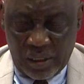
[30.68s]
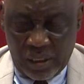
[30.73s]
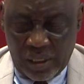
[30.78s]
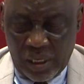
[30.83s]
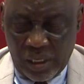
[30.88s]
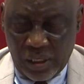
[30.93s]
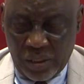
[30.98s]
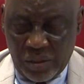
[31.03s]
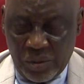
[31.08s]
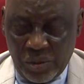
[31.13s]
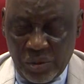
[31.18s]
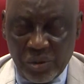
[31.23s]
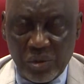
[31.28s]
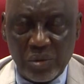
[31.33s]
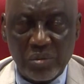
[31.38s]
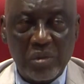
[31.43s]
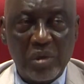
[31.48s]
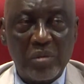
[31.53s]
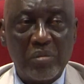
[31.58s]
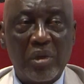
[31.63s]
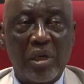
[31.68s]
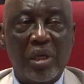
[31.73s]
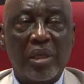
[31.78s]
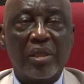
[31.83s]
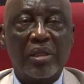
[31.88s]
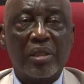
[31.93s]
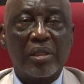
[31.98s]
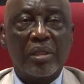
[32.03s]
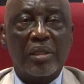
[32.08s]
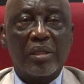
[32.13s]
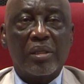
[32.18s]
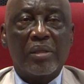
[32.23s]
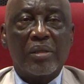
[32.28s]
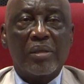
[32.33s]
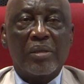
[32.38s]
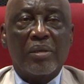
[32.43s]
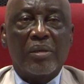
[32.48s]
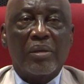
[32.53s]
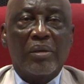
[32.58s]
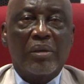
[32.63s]
accused members
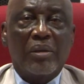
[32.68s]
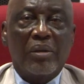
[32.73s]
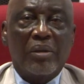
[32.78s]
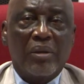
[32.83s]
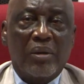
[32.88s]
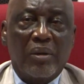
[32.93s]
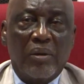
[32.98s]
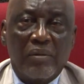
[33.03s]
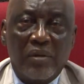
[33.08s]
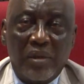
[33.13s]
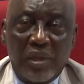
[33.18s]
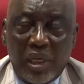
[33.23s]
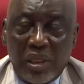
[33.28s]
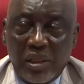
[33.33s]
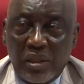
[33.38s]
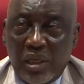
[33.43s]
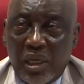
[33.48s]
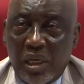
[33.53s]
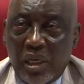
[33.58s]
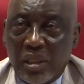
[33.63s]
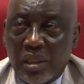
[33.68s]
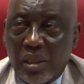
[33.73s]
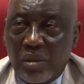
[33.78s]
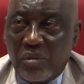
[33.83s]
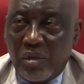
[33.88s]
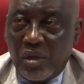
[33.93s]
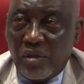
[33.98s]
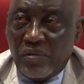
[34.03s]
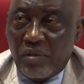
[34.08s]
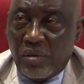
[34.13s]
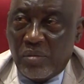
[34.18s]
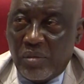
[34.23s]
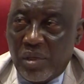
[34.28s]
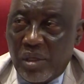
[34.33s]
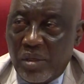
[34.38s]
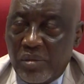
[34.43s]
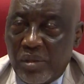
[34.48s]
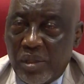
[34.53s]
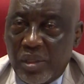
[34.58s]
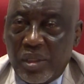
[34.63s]
of the National Assembly from
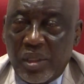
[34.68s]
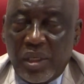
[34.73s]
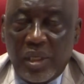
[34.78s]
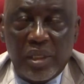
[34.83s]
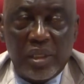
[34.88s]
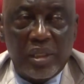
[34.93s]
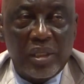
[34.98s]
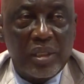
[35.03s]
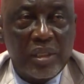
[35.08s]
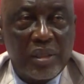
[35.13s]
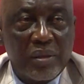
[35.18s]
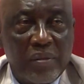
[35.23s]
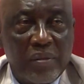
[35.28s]
Benue State